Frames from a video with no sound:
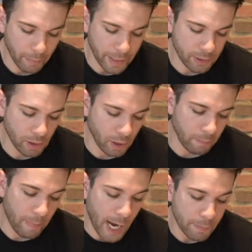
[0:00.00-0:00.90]
It's called
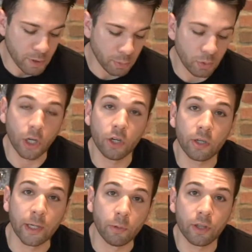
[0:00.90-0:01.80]
Mom's
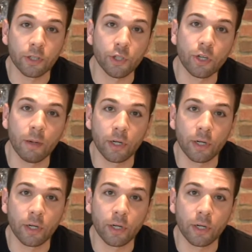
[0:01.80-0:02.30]
Bulgogi with a cucumber